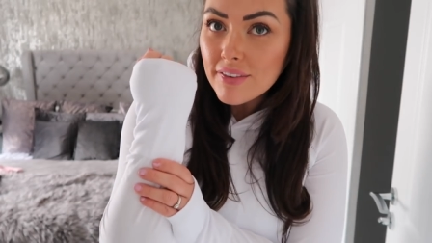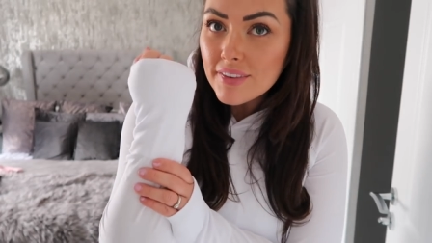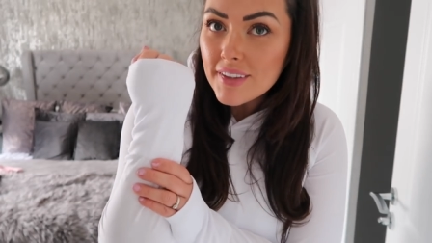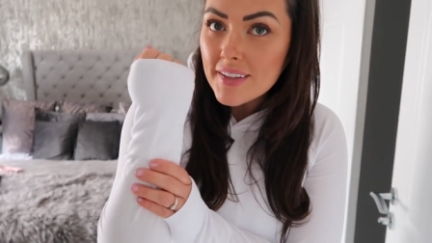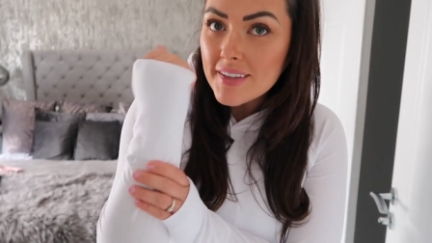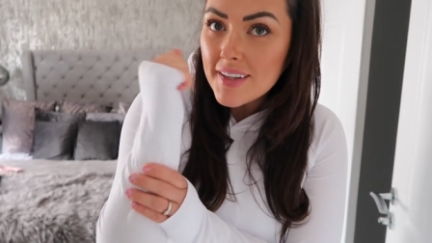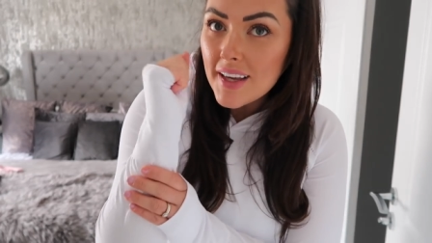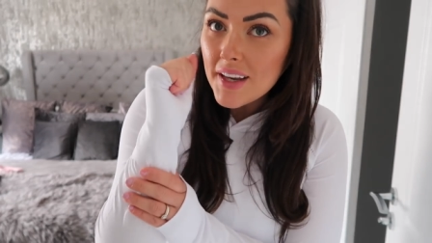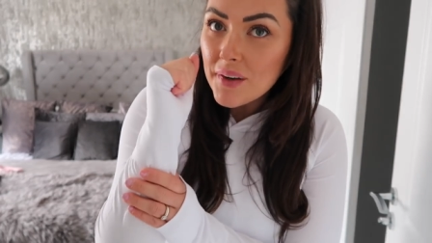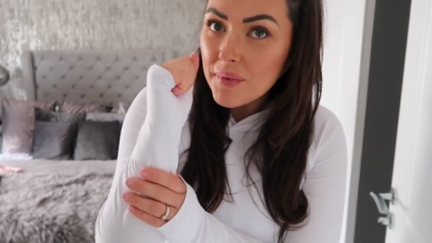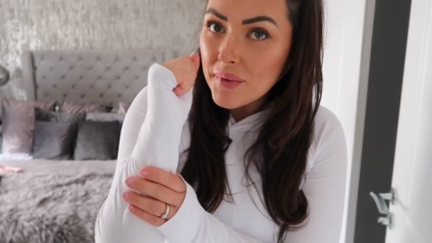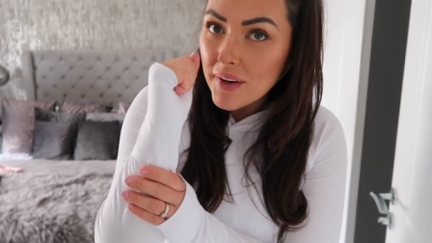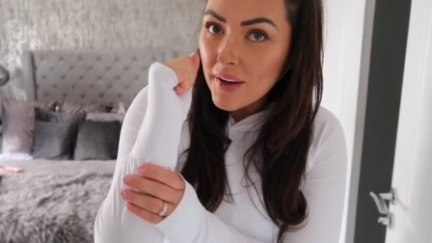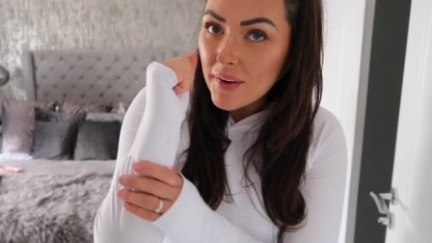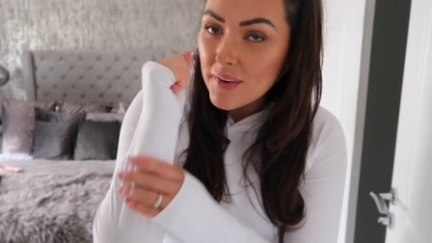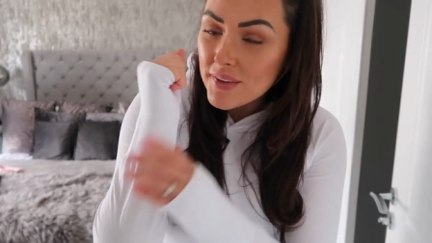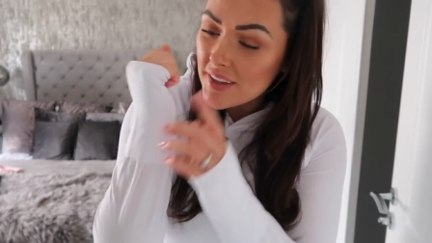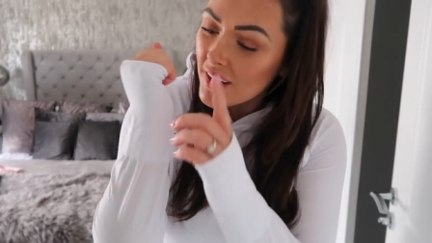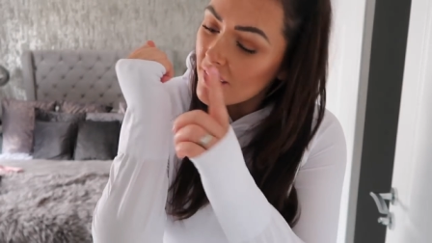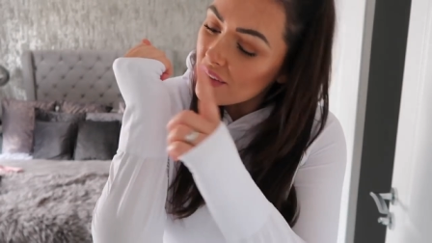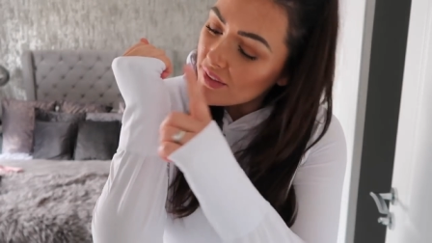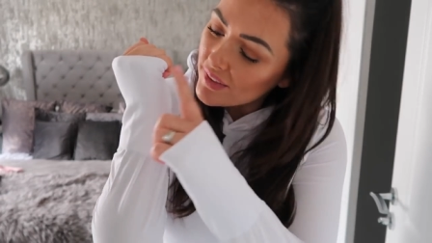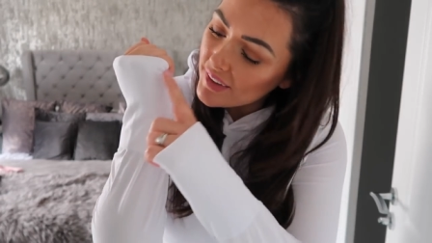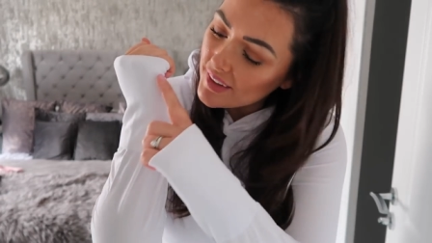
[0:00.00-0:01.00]
Does anyone
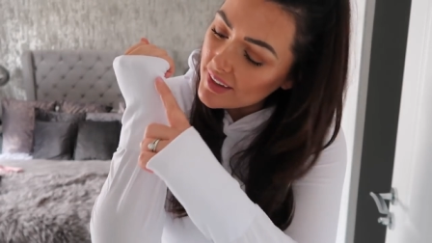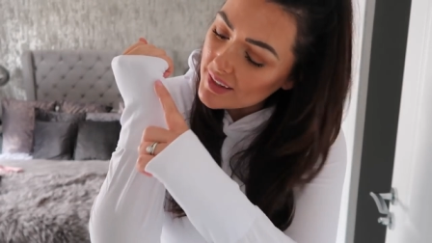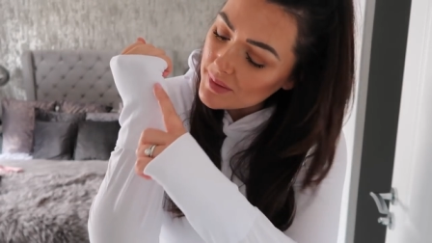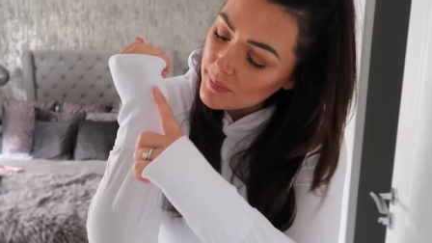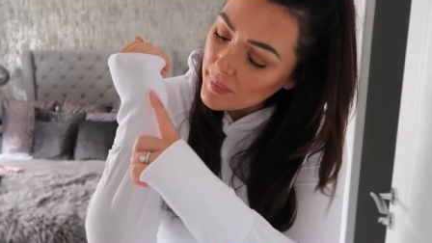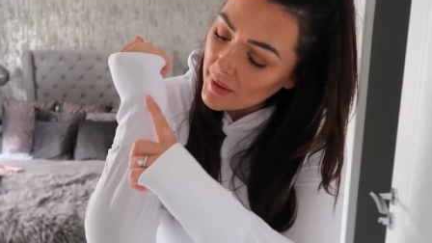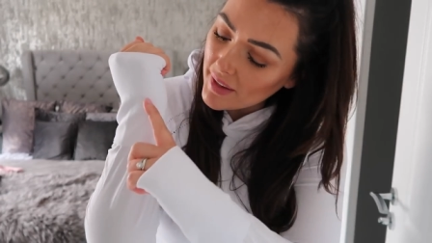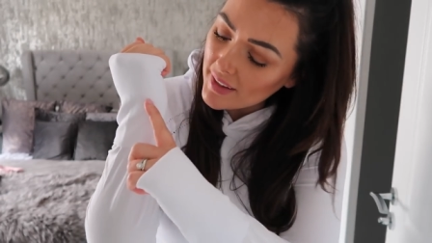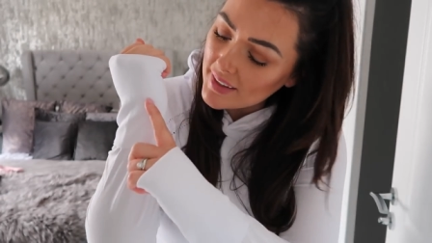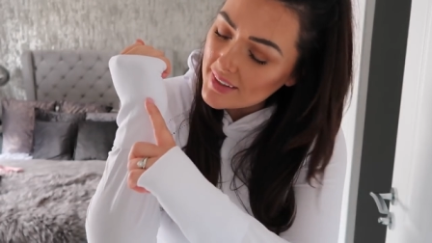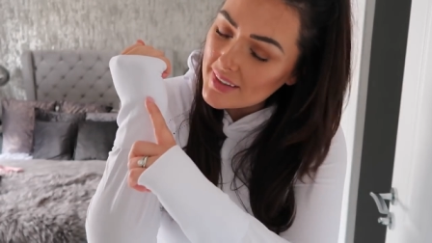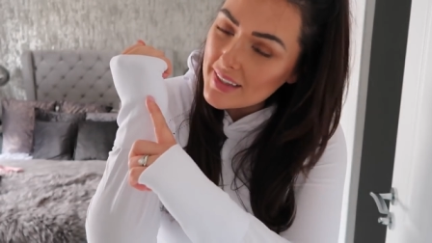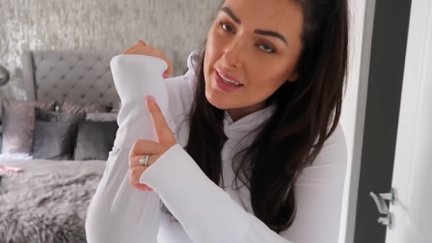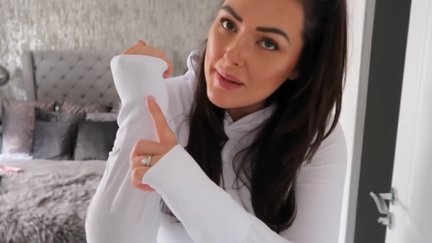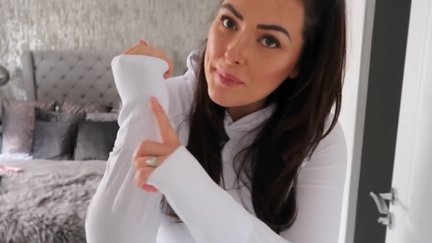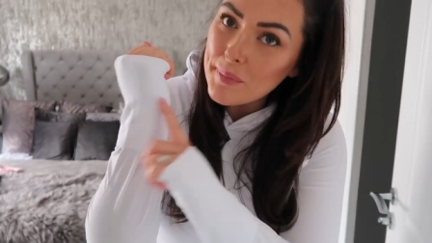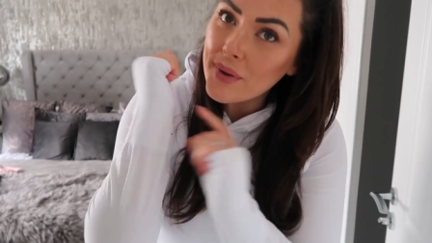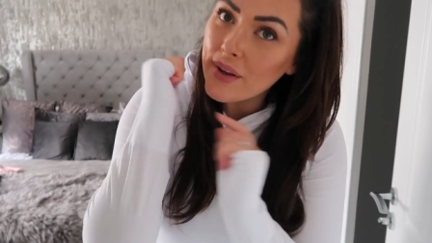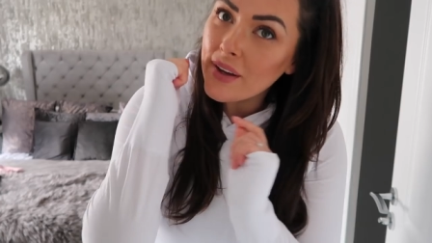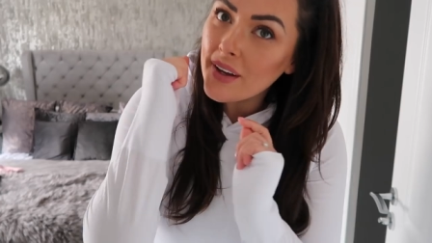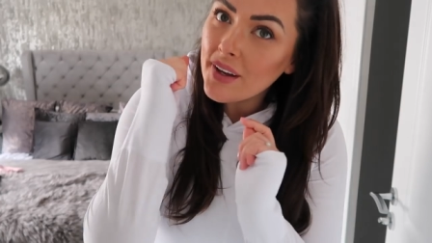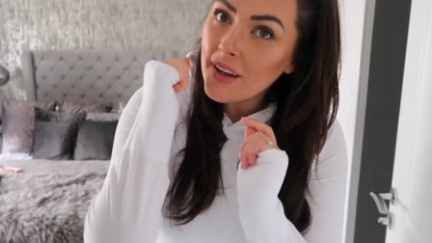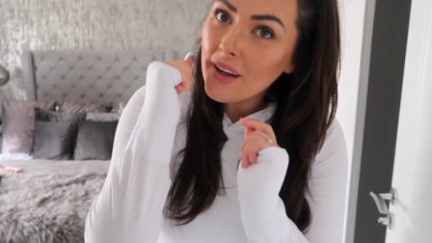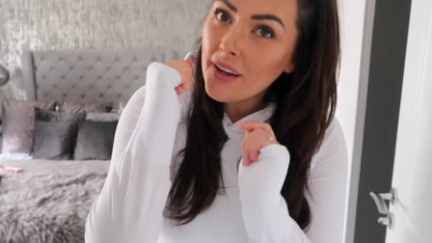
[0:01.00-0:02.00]
else love these big deep
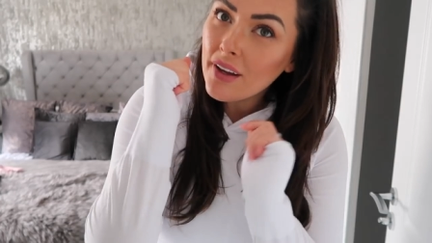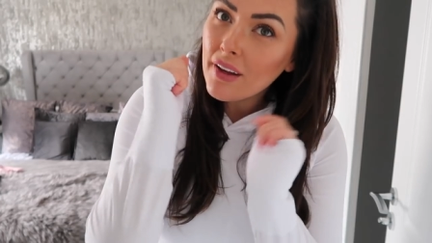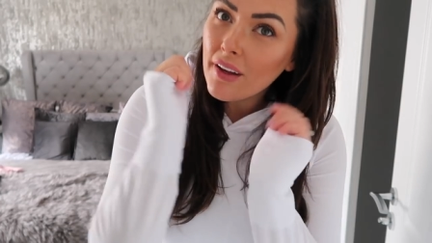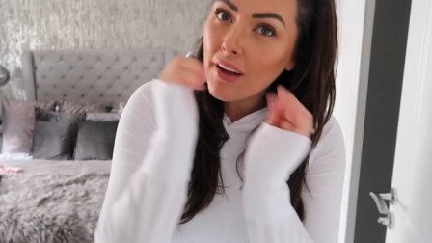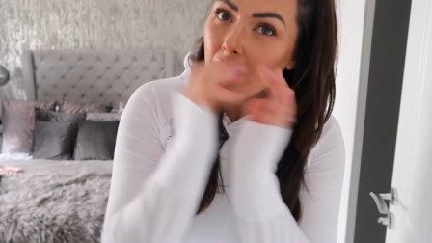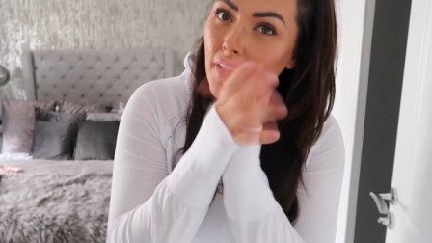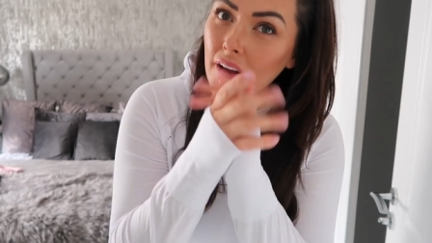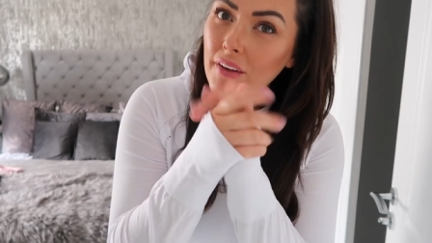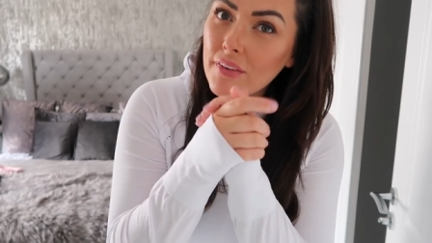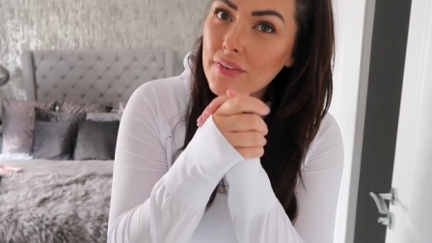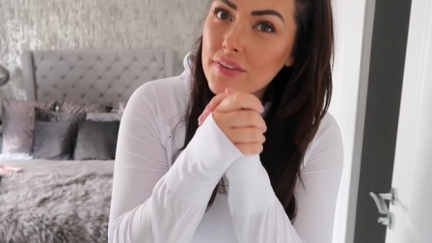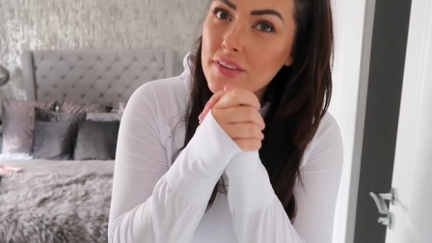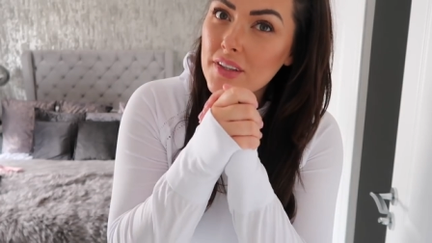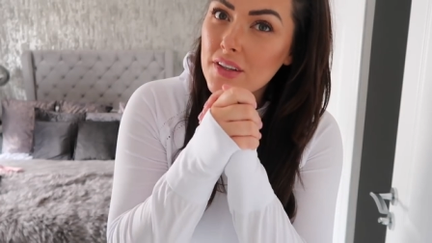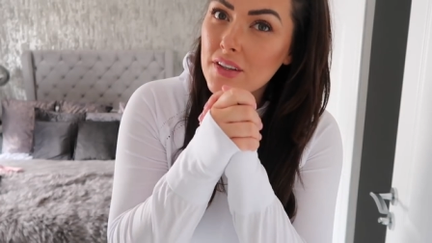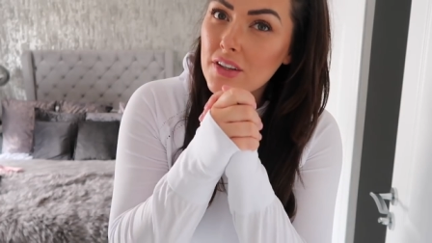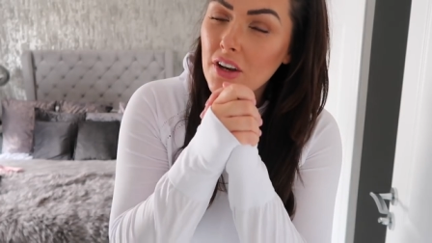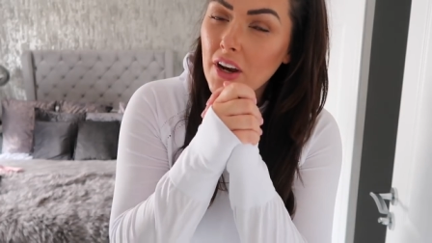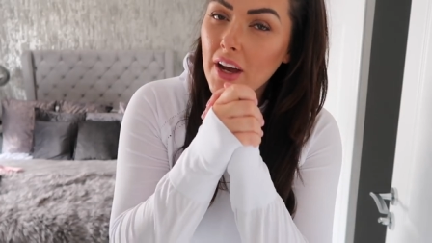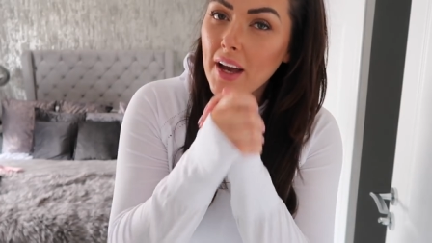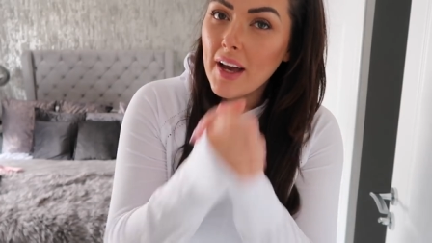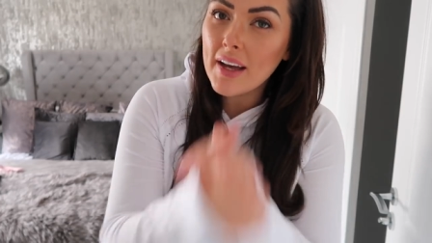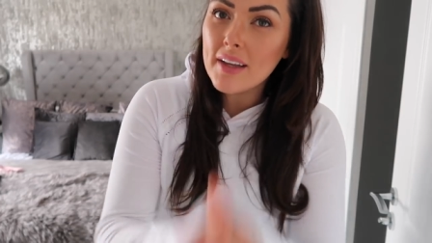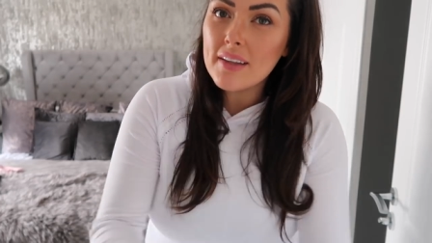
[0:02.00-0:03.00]
cuffs on
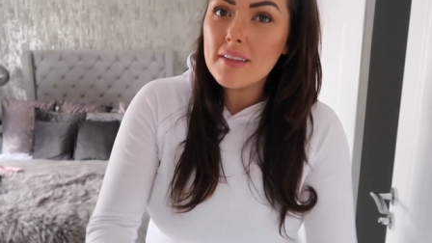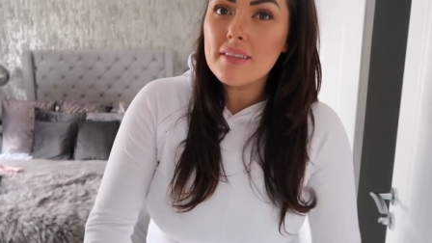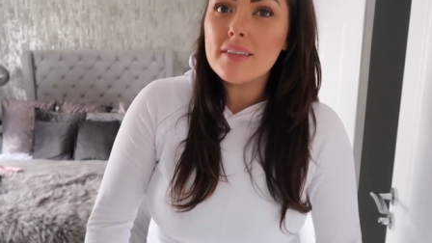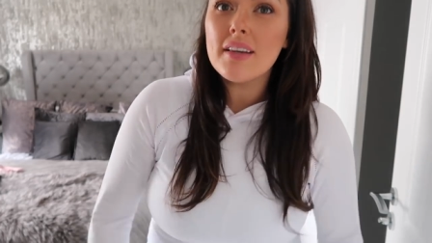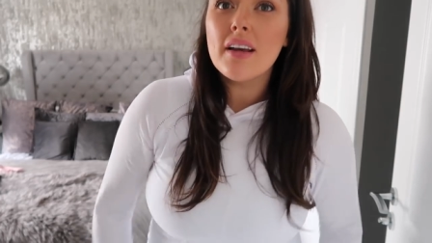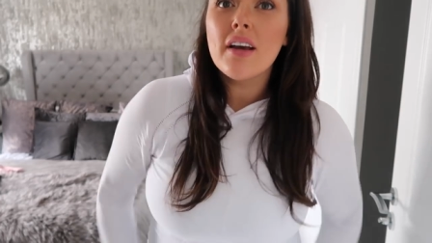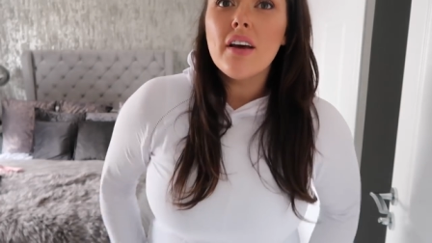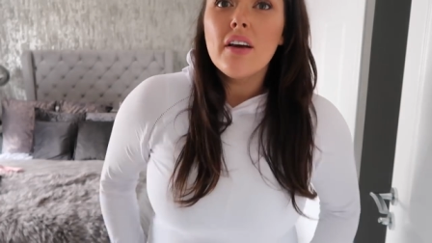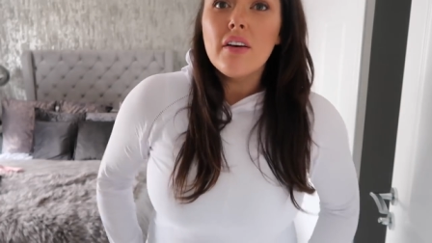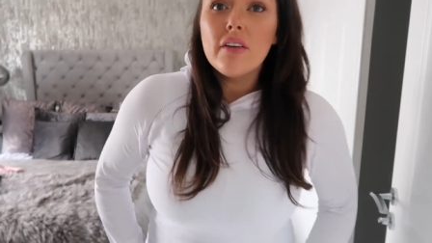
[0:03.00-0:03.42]
your hands